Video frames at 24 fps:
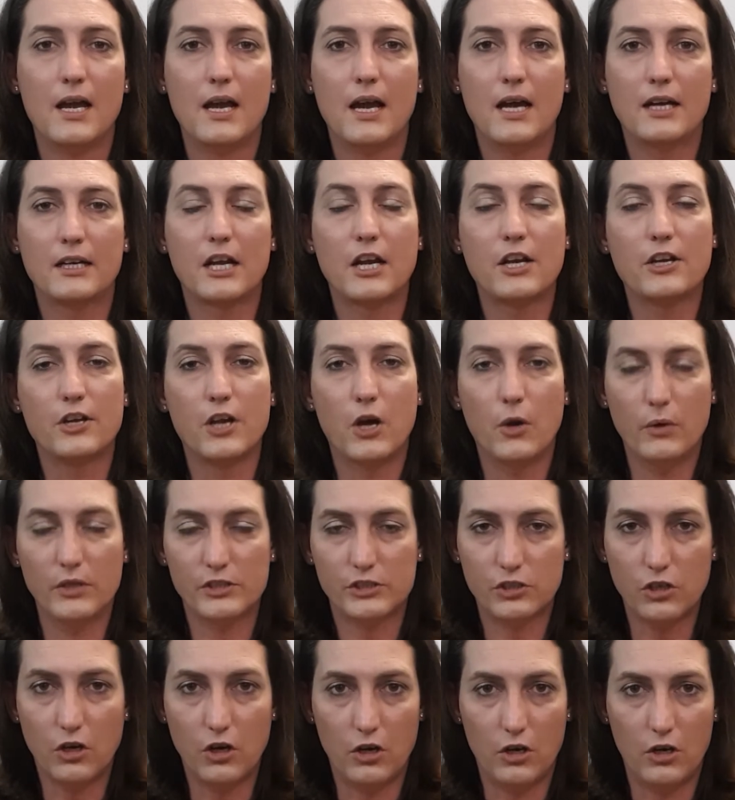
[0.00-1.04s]
And I know
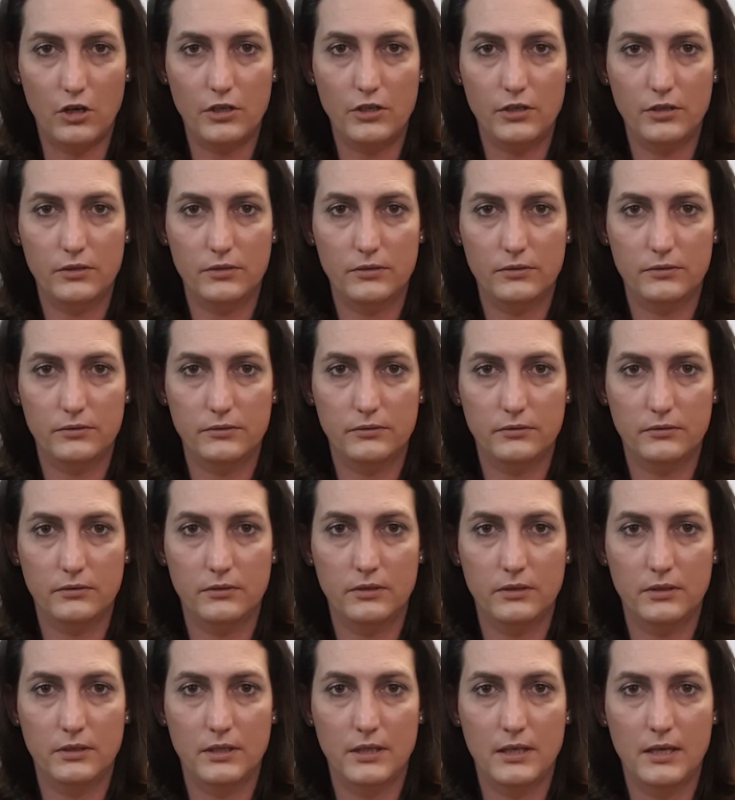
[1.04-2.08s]
it's hard.
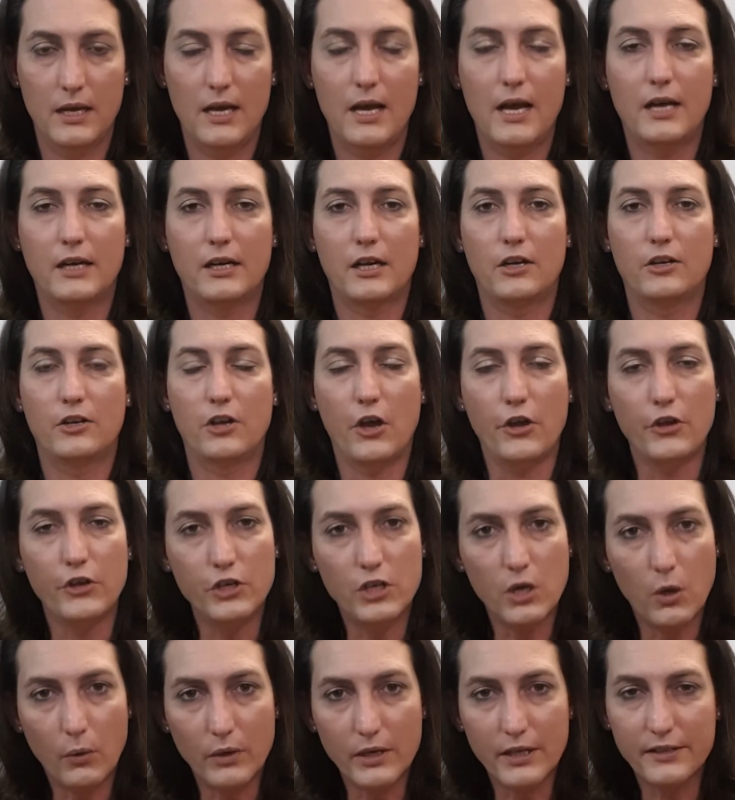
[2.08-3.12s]
And I know you
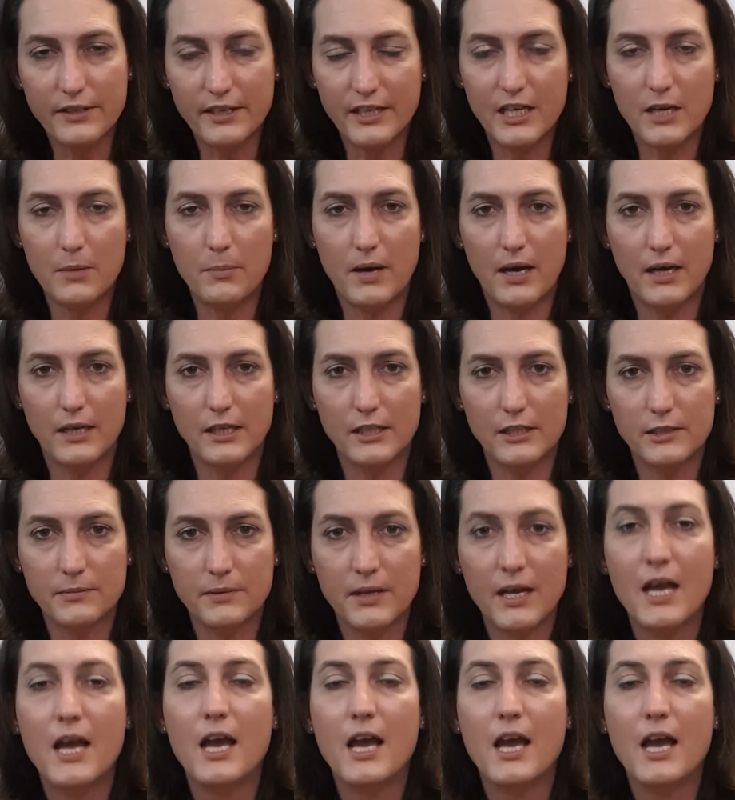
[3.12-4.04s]
don't want to think about it.